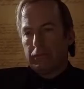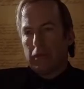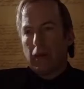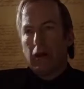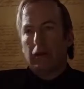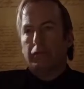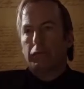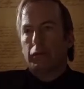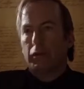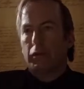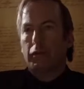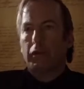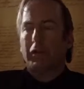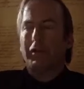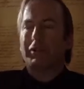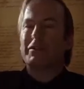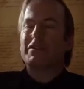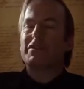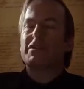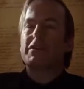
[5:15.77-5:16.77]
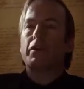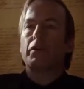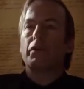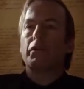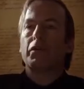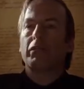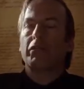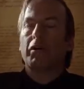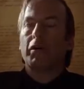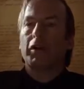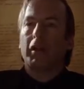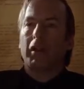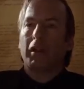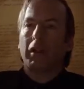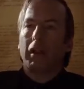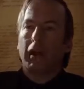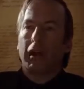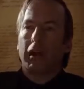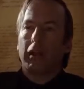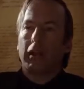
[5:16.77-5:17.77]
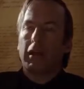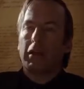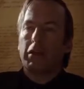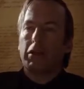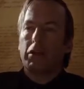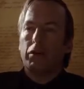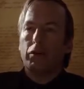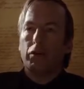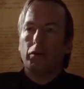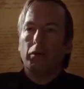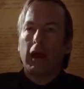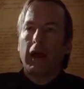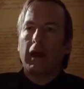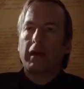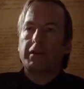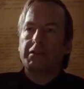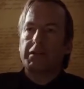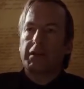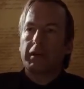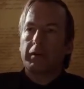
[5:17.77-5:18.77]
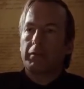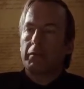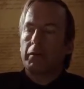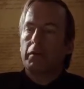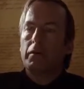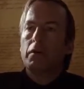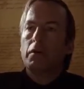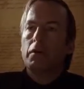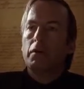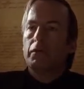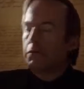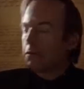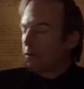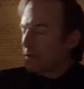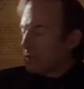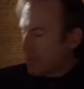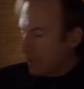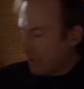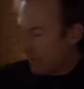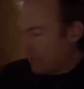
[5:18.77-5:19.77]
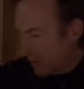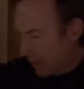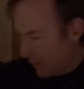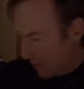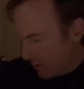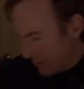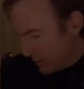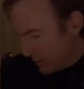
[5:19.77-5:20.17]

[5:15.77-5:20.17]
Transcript: Yeah, well, Clarence Darrow never had a client like you ask him for something